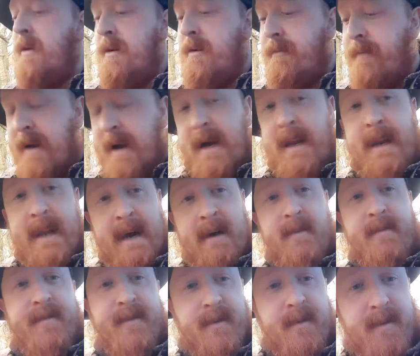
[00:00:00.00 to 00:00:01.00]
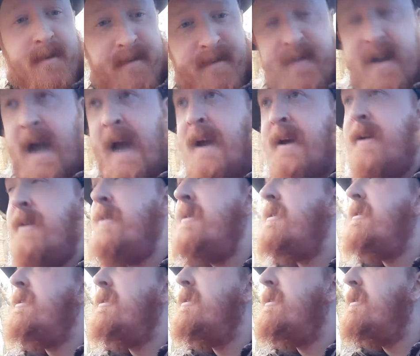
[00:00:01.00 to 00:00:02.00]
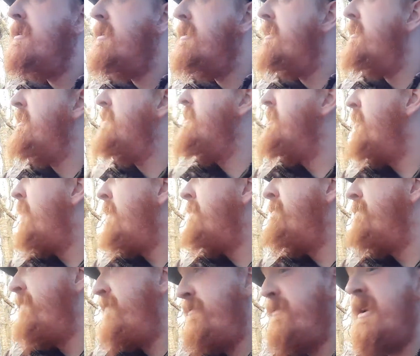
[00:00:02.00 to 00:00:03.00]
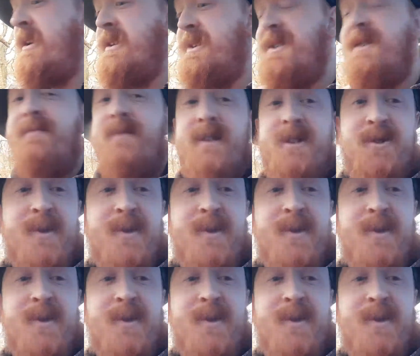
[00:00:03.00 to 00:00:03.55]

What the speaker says: right now in front of the fire, I'm relatively